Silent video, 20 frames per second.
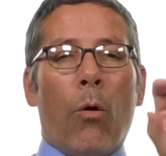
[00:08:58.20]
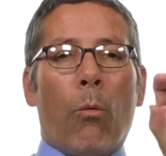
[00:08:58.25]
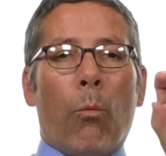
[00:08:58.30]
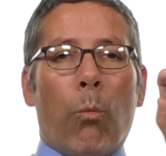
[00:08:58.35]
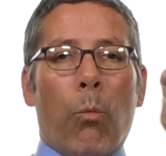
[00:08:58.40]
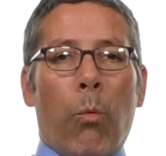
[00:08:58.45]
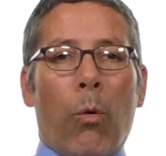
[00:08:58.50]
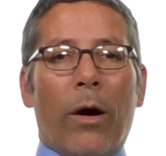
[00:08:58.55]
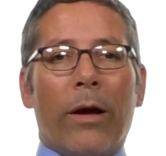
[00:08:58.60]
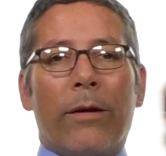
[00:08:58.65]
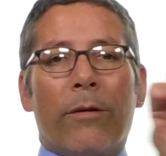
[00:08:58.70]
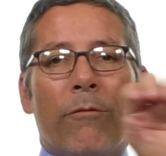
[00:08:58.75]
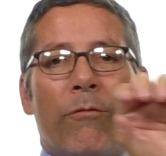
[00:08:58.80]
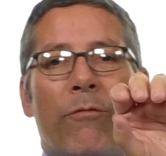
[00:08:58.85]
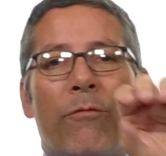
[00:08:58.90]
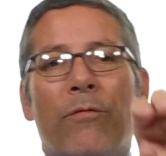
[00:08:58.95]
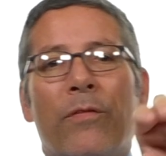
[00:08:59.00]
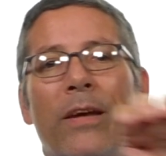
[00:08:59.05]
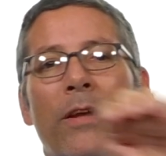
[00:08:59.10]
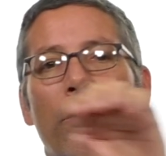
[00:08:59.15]
what
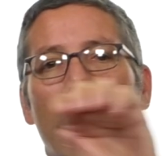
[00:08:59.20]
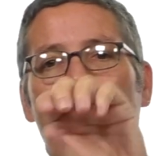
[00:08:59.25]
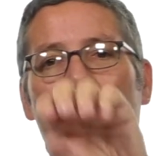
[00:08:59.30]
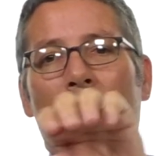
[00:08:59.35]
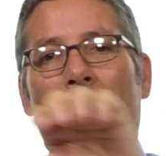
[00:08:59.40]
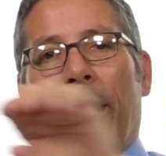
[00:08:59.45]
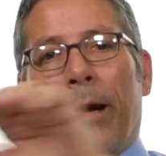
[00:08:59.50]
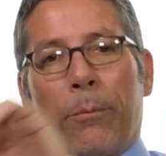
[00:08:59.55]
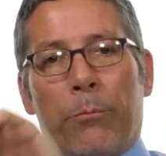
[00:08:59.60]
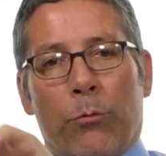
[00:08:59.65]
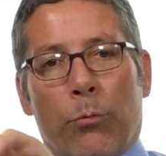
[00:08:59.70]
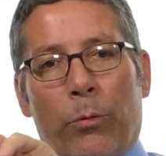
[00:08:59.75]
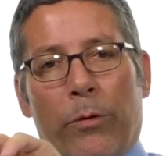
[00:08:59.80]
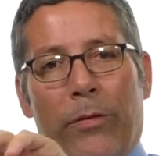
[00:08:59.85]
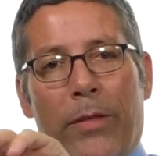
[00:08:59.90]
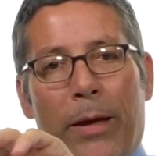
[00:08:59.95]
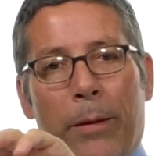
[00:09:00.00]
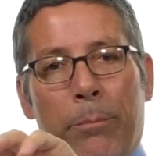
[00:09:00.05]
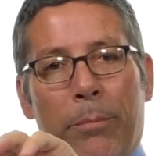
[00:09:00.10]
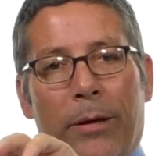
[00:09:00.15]
phenotypes
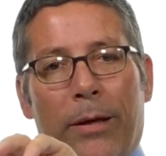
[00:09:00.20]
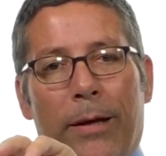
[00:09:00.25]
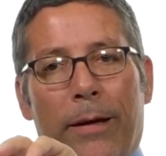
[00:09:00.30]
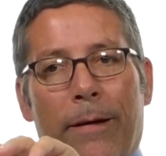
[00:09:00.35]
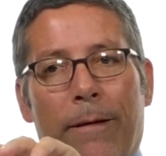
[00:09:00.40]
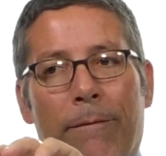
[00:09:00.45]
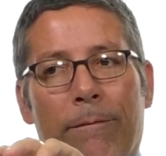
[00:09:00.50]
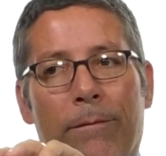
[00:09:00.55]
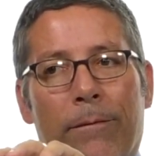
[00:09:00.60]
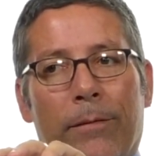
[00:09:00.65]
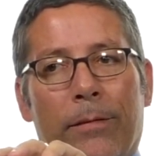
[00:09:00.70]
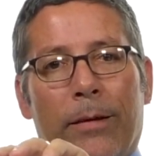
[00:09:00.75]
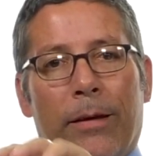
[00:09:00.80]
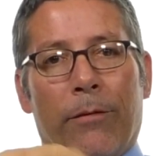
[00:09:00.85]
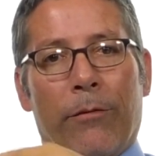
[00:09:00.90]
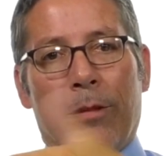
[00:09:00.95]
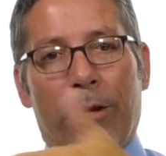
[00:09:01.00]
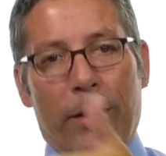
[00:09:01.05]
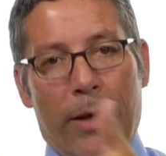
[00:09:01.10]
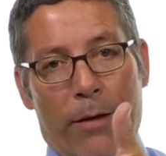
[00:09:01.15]
would they be,
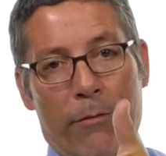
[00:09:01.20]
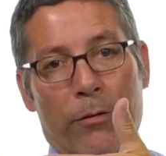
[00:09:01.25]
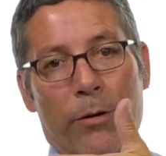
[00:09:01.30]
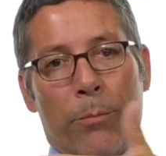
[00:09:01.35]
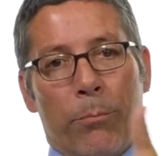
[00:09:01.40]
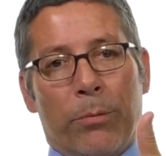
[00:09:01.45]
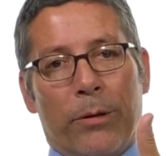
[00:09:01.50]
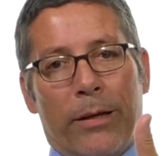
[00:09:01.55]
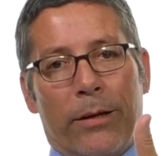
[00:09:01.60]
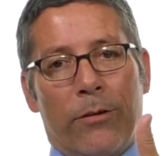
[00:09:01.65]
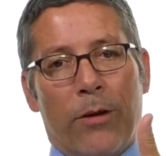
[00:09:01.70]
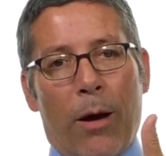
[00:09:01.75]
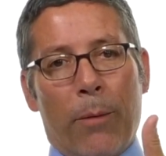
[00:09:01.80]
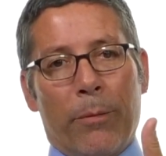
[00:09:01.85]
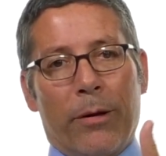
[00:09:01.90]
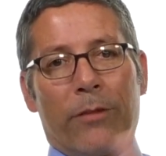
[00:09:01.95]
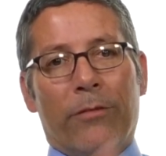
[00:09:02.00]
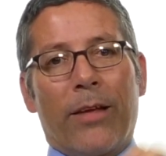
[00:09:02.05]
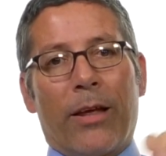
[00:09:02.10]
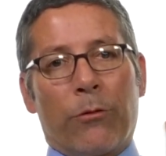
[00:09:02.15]
given that you have complete
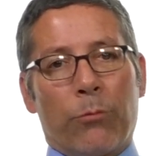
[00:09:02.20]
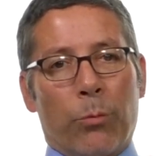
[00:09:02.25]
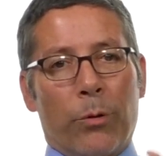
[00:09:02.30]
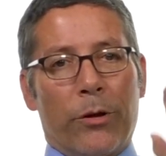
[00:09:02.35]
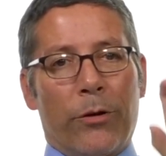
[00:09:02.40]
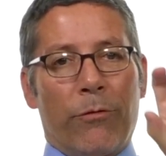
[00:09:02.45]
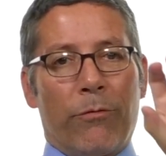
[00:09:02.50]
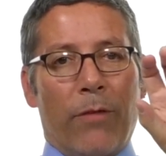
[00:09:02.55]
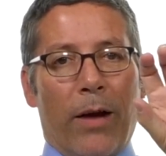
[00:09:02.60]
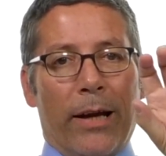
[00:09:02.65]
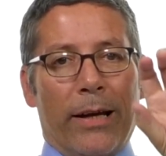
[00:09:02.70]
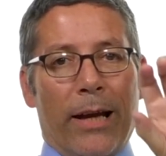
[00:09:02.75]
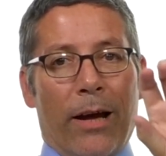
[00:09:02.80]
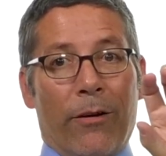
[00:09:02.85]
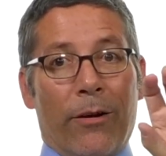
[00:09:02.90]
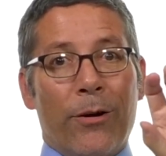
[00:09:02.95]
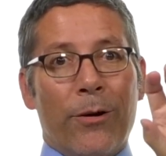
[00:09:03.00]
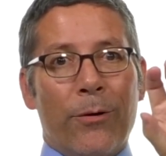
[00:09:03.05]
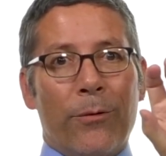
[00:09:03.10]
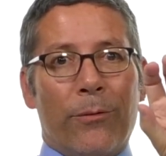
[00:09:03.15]
dominance. That's where you find
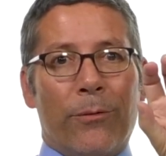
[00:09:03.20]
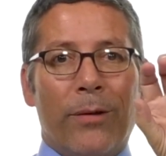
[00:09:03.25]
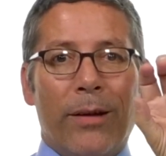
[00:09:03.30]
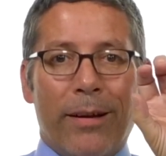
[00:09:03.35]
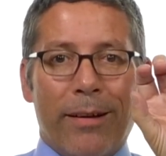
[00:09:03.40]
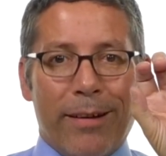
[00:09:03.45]
out, oh,